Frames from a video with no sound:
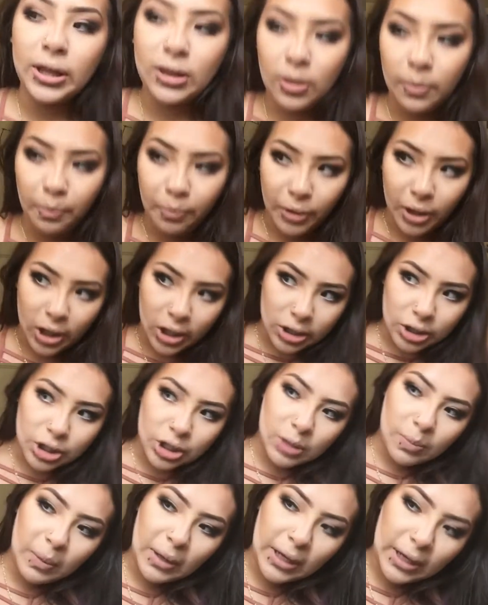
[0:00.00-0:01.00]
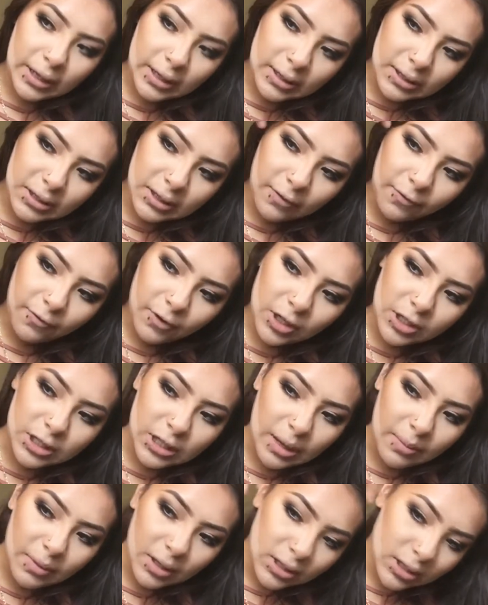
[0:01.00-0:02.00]
the brush because the first
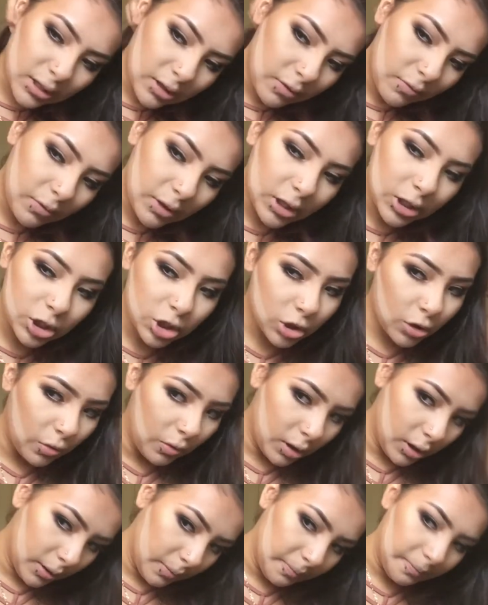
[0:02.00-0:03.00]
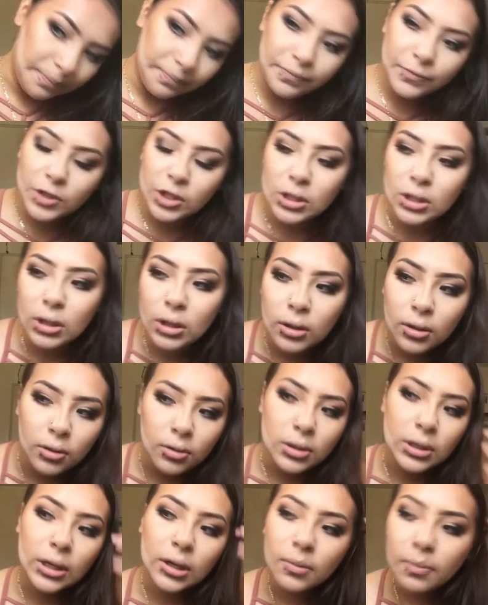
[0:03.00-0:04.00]
time it didn't really show up. Just a little
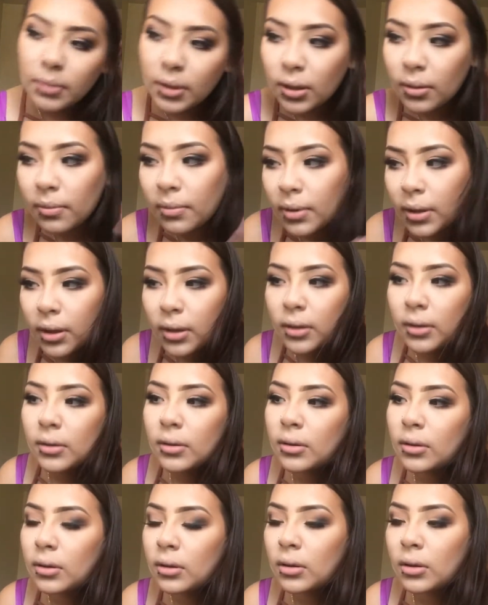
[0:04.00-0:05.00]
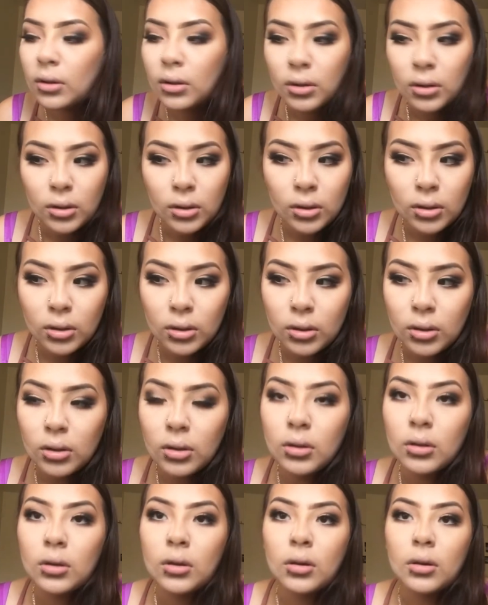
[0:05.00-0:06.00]
tiny bit, but
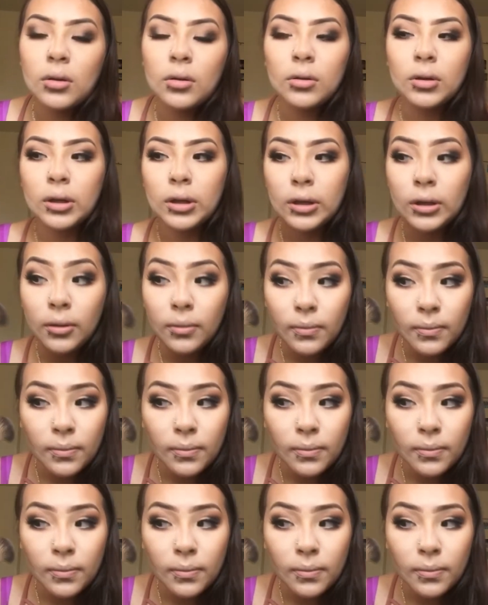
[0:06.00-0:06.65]
okay.